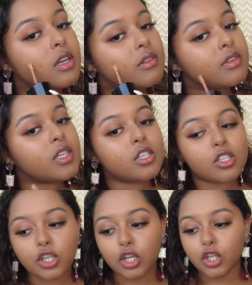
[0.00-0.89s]

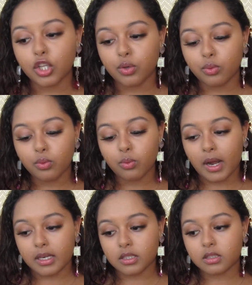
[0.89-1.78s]
coverage you
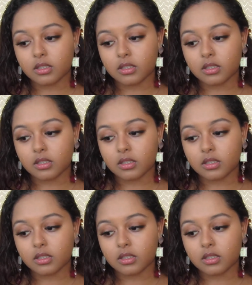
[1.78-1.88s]
want.